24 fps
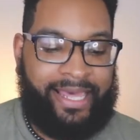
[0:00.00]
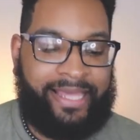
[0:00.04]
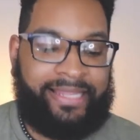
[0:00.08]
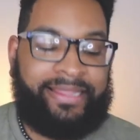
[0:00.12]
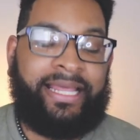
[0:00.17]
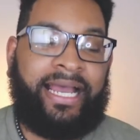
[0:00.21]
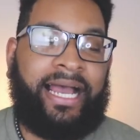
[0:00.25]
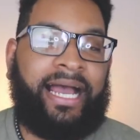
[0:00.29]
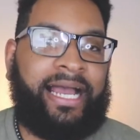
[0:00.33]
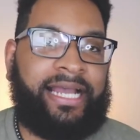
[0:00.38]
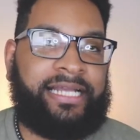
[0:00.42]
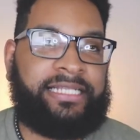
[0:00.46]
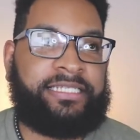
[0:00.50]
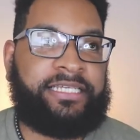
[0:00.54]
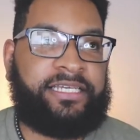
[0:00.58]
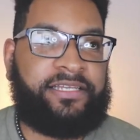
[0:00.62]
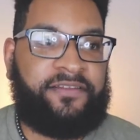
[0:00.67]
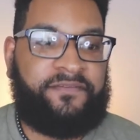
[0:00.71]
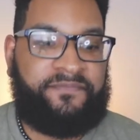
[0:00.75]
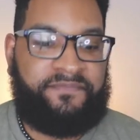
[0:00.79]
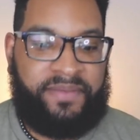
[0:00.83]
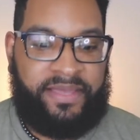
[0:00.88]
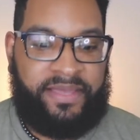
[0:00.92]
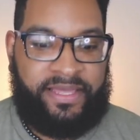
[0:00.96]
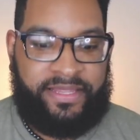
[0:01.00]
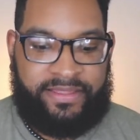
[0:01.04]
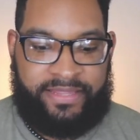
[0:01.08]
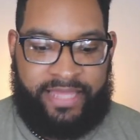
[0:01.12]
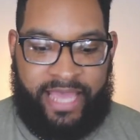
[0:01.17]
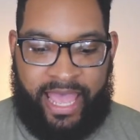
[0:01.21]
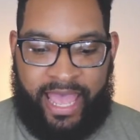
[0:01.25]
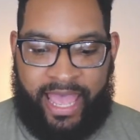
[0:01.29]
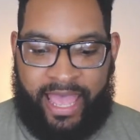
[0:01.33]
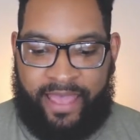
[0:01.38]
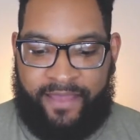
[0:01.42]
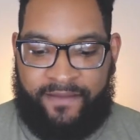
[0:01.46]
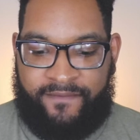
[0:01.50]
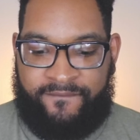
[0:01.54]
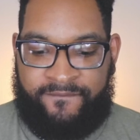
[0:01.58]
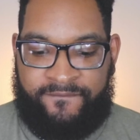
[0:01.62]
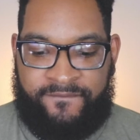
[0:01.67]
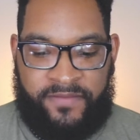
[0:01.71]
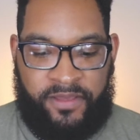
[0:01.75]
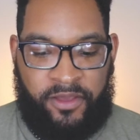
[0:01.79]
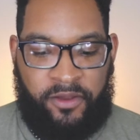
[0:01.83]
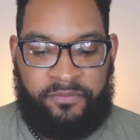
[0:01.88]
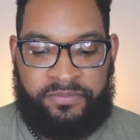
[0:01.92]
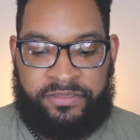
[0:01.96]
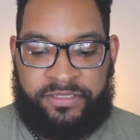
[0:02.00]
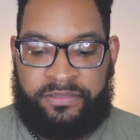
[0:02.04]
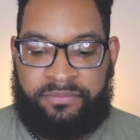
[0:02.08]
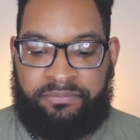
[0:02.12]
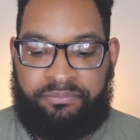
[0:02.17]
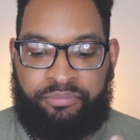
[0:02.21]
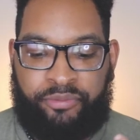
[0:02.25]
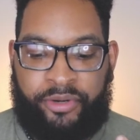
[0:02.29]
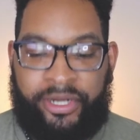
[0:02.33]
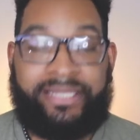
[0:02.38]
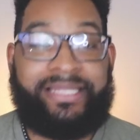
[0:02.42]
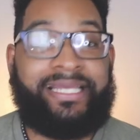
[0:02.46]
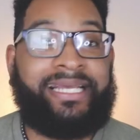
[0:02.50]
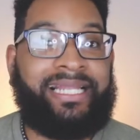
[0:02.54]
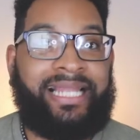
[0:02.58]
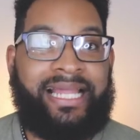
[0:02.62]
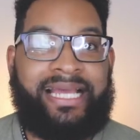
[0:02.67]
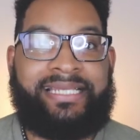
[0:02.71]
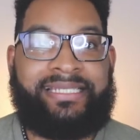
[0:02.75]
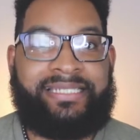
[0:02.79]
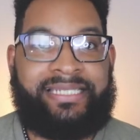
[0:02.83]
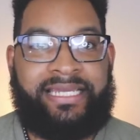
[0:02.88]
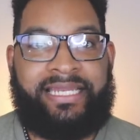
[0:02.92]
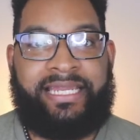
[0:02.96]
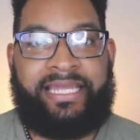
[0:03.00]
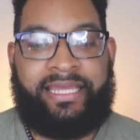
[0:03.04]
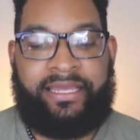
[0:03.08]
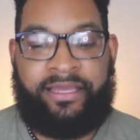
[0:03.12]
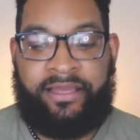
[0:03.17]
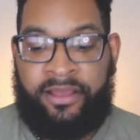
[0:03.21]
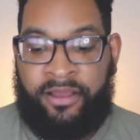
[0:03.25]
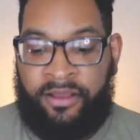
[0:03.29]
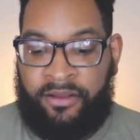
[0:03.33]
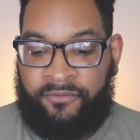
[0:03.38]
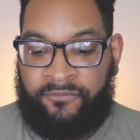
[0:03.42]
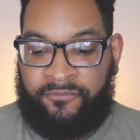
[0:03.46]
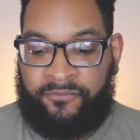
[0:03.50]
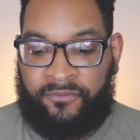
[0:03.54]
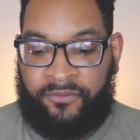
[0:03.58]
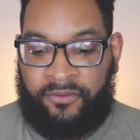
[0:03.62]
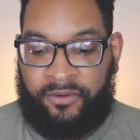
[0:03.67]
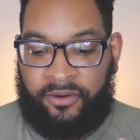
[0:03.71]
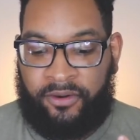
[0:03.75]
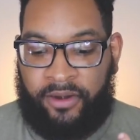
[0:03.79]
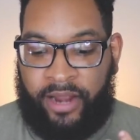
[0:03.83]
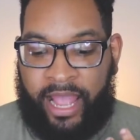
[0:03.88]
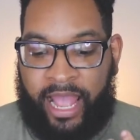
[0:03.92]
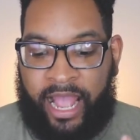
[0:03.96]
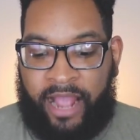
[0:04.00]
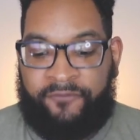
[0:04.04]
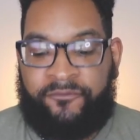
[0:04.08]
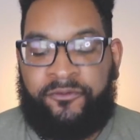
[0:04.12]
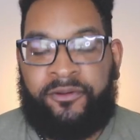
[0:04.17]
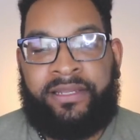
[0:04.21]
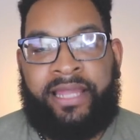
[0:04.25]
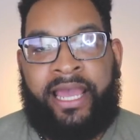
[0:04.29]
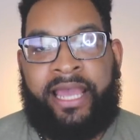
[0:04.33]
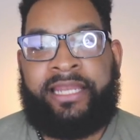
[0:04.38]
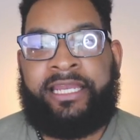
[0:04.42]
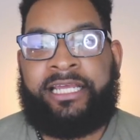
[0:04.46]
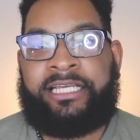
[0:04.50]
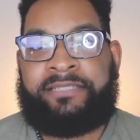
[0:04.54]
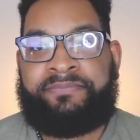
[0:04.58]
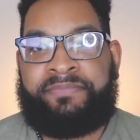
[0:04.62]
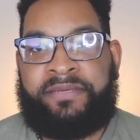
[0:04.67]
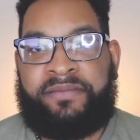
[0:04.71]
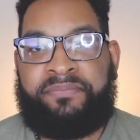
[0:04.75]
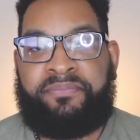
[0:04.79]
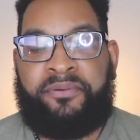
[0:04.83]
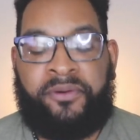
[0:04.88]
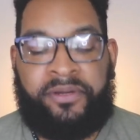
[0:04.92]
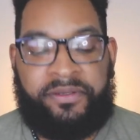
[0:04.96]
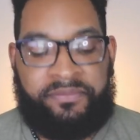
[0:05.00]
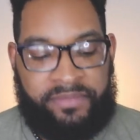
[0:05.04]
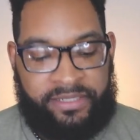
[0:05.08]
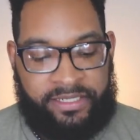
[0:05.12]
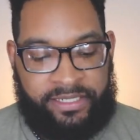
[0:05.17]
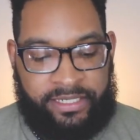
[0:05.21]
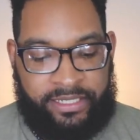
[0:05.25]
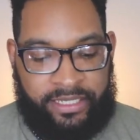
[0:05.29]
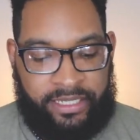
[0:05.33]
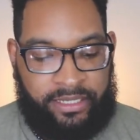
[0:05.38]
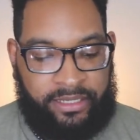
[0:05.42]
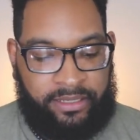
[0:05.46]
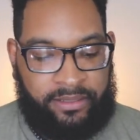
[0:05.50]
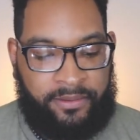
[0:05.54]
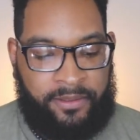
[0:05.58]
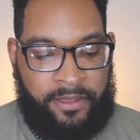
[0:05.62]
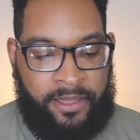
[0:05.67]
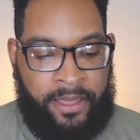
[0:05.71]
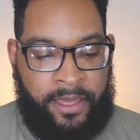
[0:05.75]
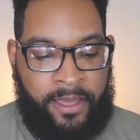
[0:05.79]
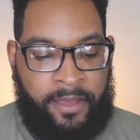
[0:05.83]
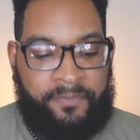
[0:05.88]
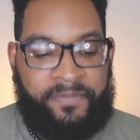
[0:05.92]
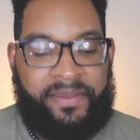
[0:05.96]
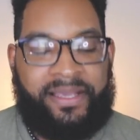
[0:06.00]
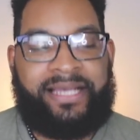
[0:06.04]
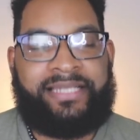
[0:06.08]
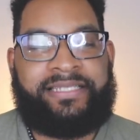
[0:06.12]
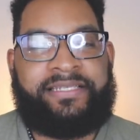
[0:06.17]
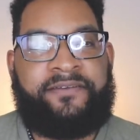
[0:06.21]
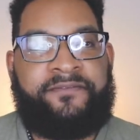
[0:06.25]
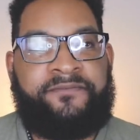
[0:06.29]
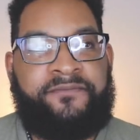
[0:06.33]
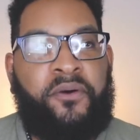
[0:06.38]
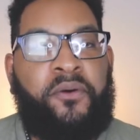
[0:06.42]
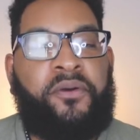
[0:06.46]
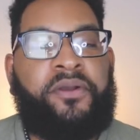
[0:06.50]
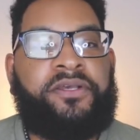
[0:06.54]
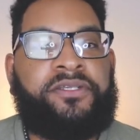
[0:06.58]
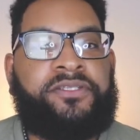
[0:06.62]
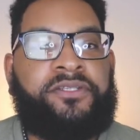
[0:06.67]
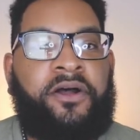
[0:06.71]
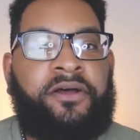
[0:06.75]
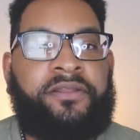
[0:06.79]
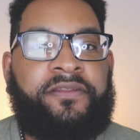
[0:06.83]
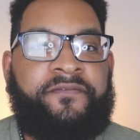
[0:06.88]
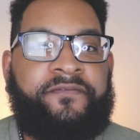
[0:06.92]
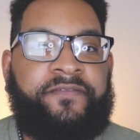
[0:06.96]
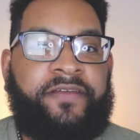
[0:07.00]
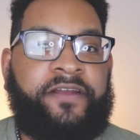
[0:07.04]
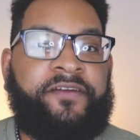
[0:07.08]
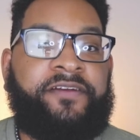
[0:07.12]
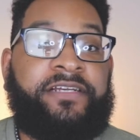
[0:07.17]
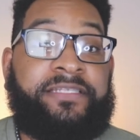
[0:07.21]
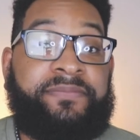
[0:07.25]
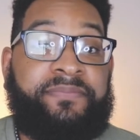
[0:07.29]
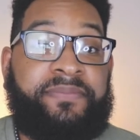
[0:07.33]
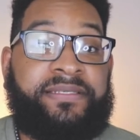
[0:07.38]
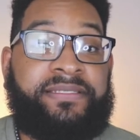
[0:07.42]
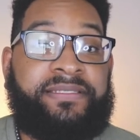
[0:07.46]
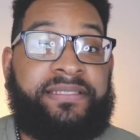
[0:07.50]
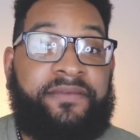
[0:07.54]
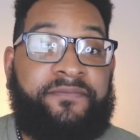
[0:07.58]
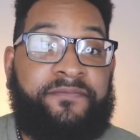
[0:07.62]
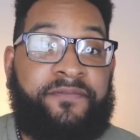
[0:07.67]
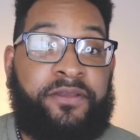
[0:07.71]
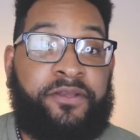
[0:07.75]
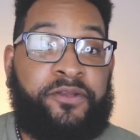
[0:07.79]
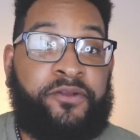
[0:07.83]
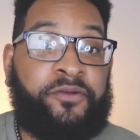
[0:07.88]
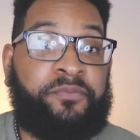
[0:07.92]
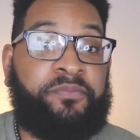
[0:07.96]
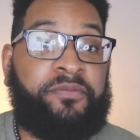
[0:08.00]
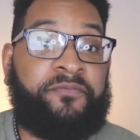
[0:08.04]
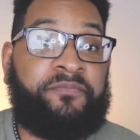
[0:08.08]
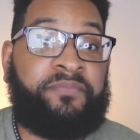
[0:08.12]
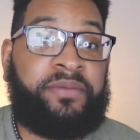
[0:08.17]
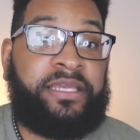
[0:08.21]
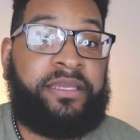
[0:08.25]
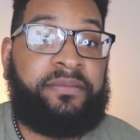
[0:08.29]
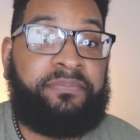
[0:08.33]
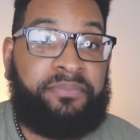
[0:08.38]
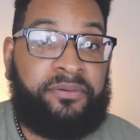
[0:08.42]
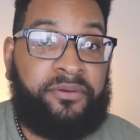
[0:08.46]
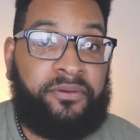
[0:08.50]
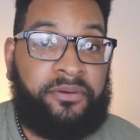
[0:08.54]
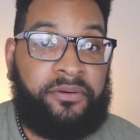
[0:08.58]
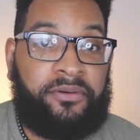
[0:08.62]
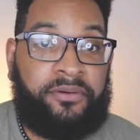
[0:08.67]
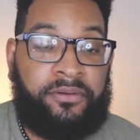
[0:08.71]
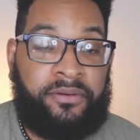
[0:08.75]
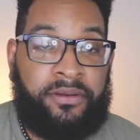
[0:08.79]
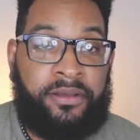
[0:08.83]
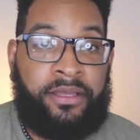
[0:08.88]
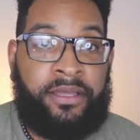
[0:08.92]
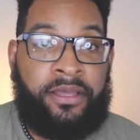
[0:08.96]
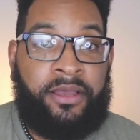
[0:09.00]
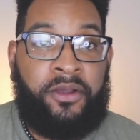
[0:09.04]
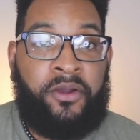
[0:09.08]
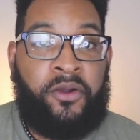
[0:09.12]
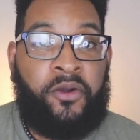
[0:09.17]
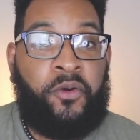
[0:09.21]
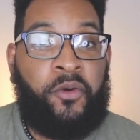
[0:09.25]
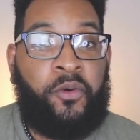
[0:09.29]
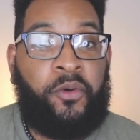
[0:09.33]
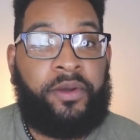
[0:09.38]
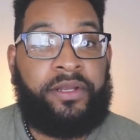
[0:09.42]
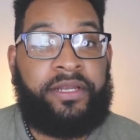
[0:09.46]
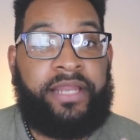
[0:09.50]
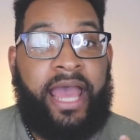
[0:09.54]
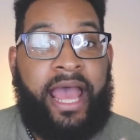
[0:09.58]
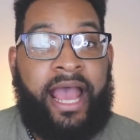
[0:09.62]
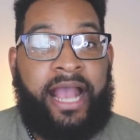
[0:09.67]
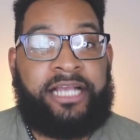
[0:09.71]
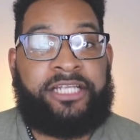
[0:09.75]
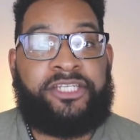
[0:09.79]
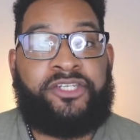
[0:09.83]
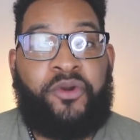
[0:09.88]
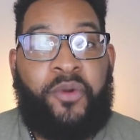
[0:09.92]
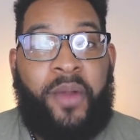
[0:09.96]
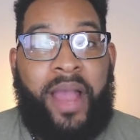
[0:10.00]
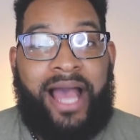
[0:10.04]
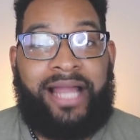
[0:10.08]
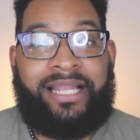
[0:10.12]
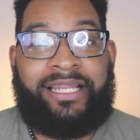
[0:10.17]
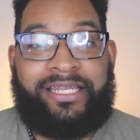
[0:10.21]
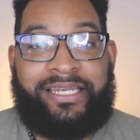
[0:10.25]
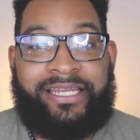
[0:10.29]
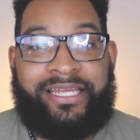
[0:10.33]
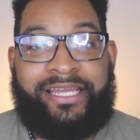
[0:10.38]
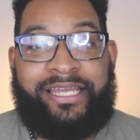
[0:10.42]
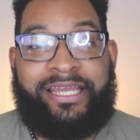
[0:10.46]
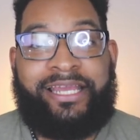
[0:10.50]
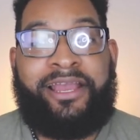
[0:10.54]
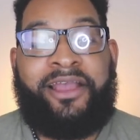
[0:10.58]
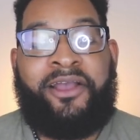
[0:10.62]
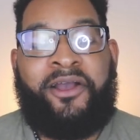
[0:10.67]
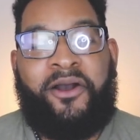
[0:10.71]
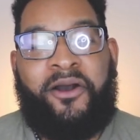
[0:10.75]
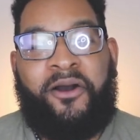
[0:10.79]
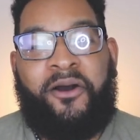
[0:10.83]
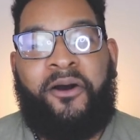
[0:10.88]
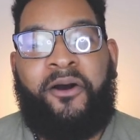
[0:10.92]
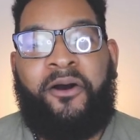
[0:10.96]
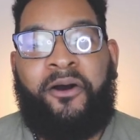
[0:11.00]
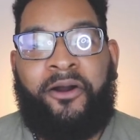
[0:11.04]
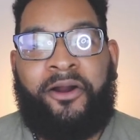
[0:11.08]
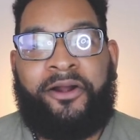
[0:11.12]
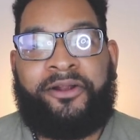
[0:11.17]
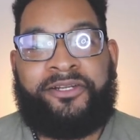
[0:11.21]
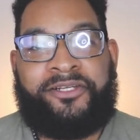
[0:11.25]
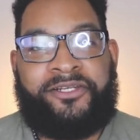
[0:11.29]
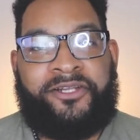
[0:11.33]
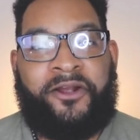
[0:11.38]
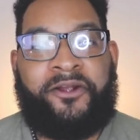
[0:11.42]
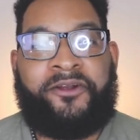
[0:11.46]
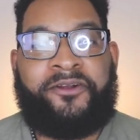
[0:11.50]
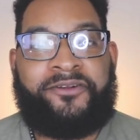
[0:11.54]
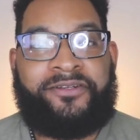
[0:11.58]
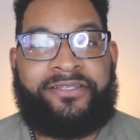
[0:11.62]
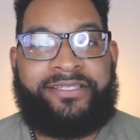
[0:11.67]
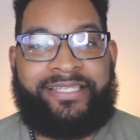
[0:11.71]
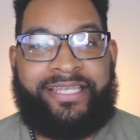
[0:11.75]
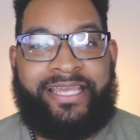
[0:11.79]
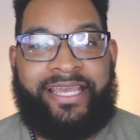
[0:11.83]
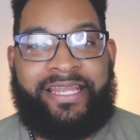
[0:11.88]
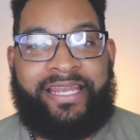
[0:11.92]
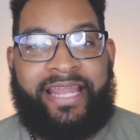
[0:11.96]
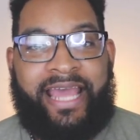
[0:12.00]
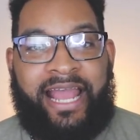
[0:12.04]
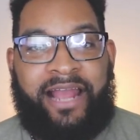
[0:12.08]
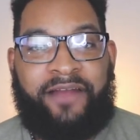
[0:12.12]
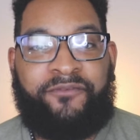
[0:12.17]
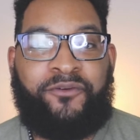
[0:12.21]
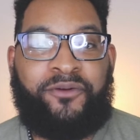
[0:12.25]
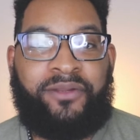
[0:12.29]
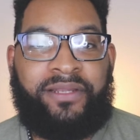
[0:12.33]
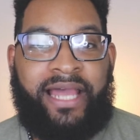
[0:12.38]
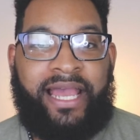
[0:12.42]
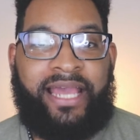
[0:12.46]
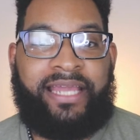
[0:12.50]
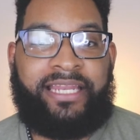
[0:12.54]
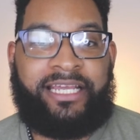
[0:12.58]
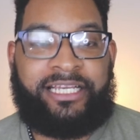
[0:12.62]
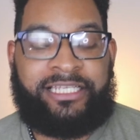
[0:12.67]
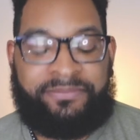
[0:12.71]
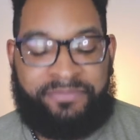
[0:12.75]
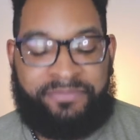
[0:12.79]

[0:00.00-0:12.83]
In the Heights could have been that film to break the glass ceiling for Afro-Latinx people in media because it focused on a very specific group of people who in actuality are darker skinned Afro-Latinx